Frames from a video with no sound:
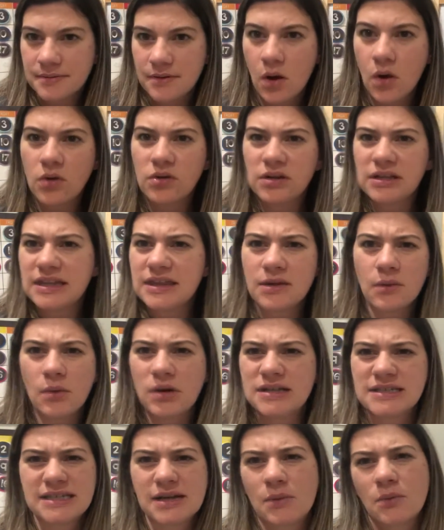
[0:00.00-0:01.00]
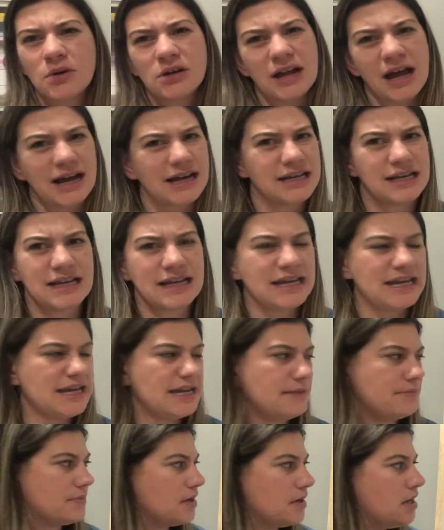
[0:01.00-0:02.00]
only the ones that we're not going to
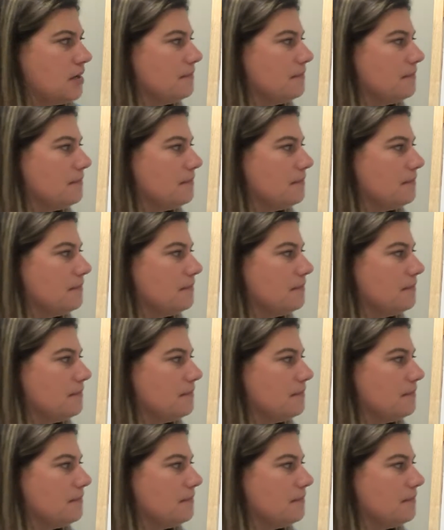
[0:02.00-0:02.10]
keep.